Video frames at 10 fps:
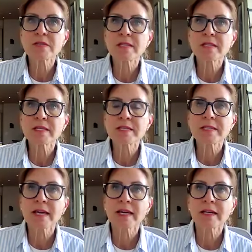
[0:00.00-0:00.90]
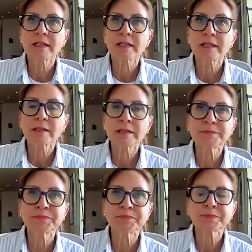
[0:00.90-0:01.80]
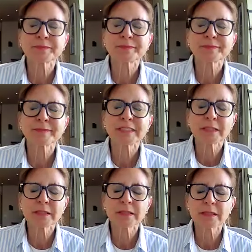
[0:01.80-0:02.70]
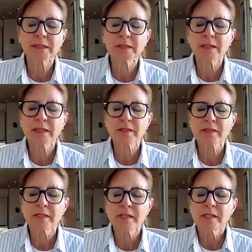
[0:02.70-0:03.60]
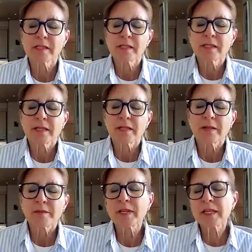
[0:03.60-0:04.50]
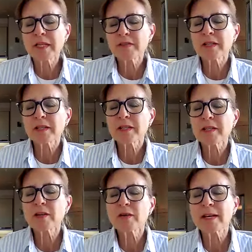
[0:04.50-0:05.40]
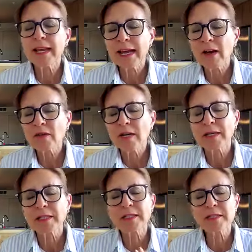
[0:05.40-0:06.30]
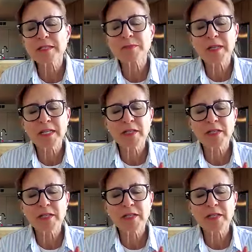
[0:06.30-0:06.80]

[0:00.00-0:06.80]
things that um oh gosh. But even, you know, now, and this is many